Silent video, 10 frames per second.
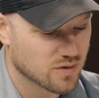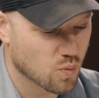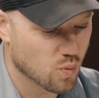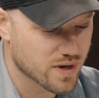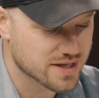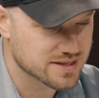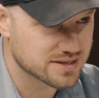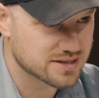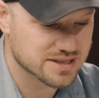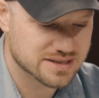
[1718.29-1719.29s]

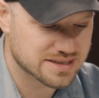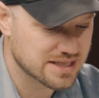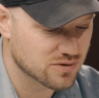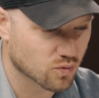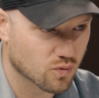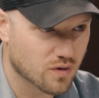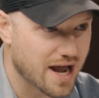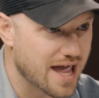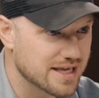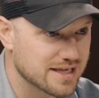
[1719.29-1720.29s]
went just teed
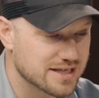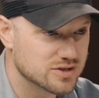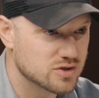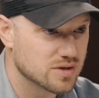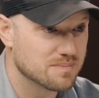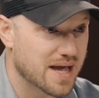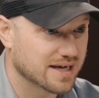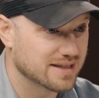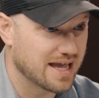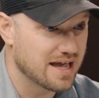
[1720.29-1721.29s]
right into the
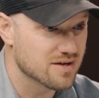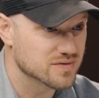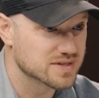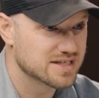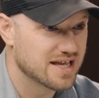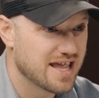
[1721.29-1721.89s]
back of the house.